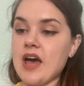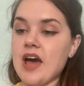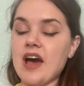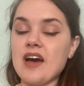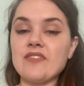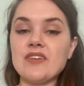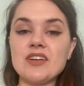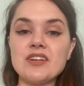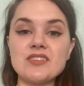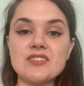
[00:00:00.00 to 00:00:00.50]

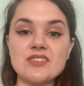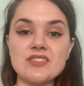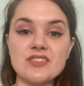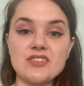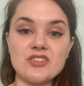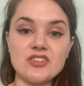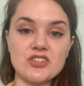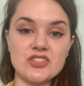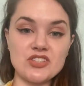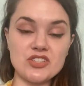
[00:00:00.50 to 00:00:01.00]
Having
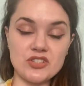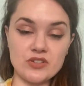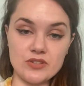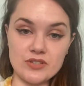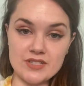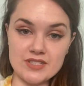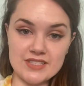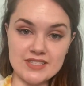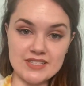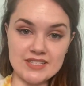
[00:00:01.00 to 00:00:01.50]
your
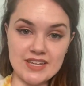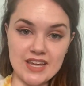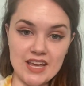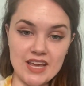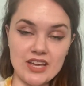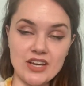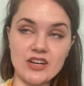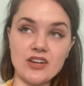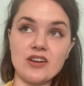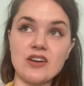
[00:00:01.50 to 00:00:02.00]
students
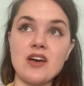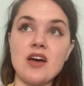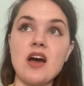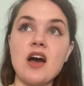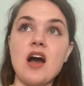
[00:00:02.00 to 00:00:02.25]
take